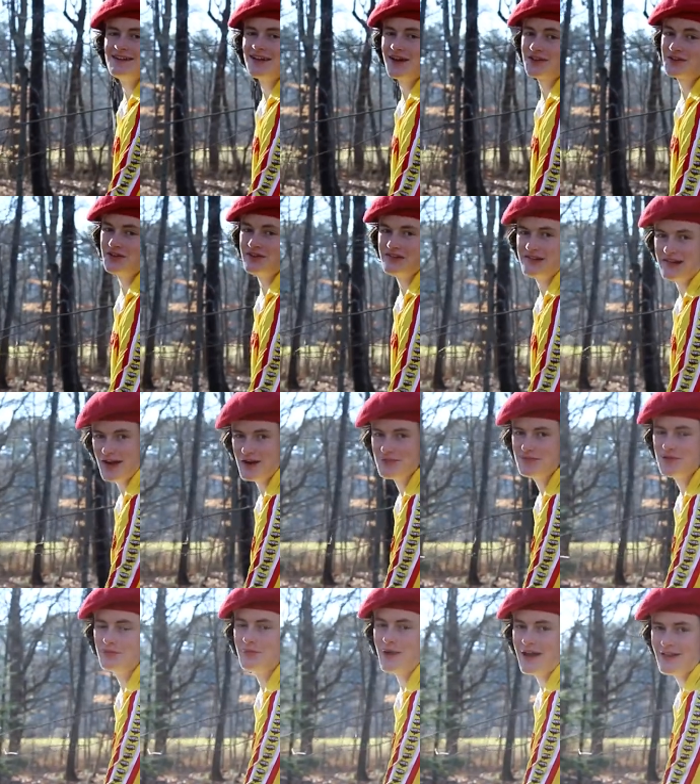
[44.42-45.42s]
Dr.
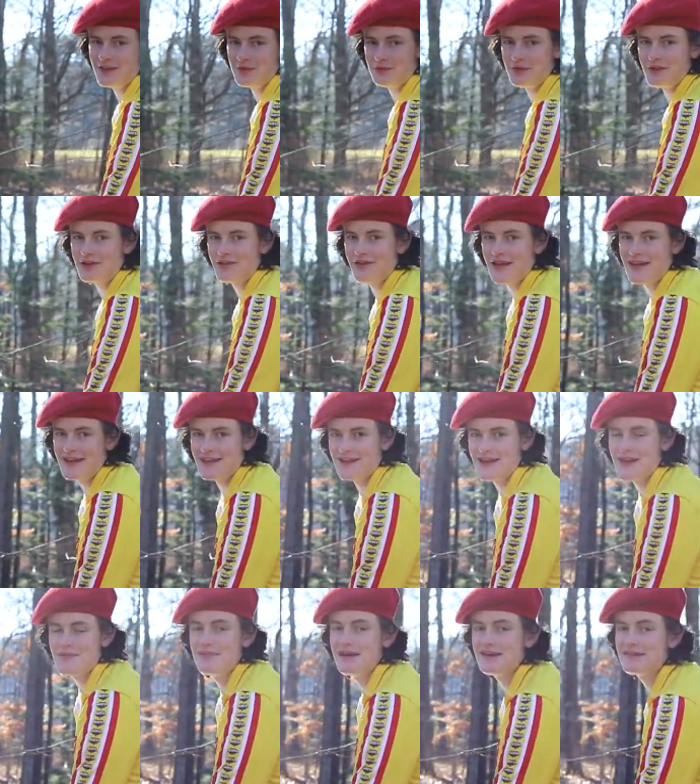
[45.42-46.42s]
Jeremy Whalen will grade it,
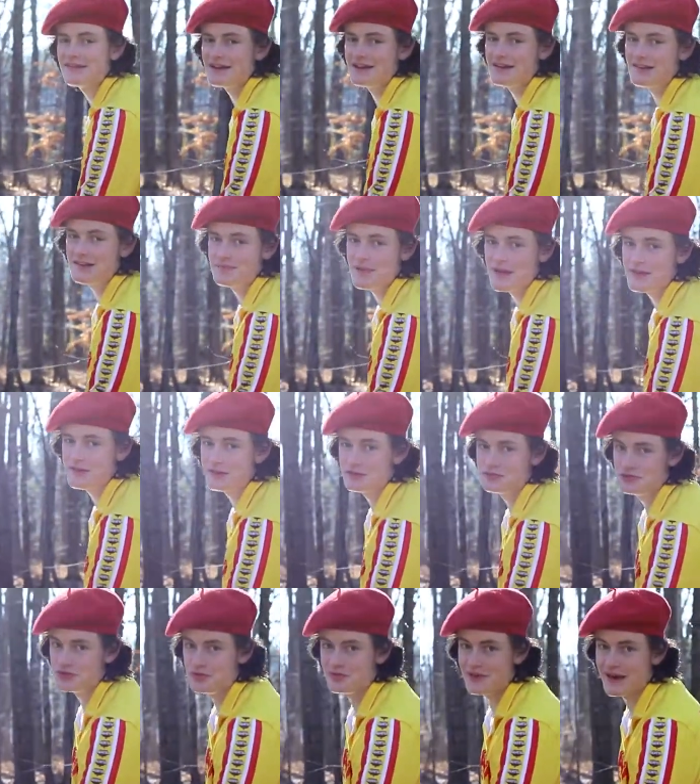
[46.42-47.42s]
based on his special
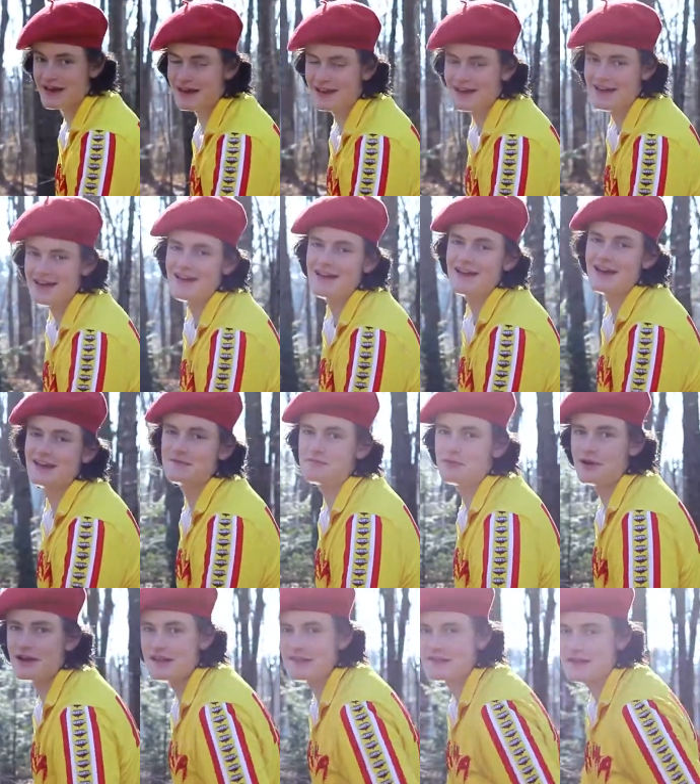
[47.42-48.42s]
rubric. It's
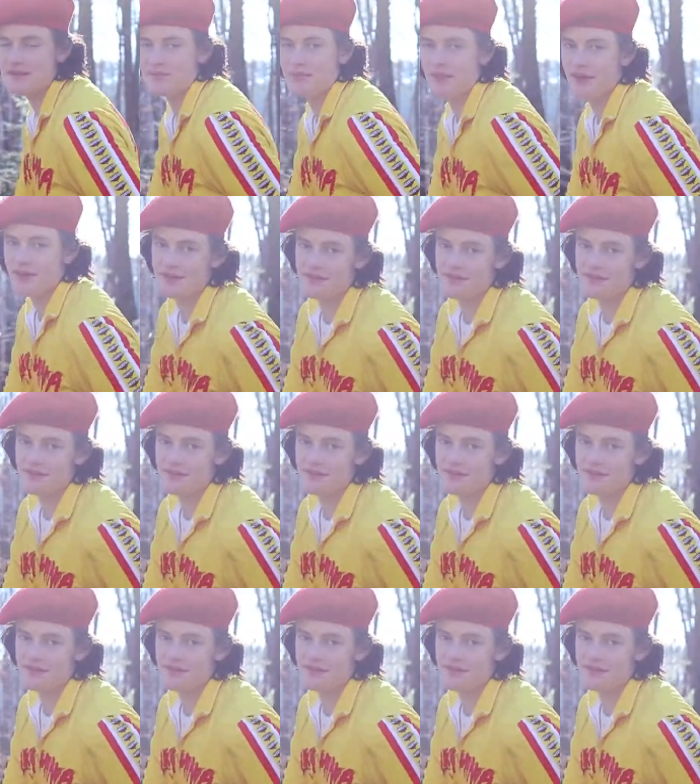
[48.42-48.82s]
pretty simple.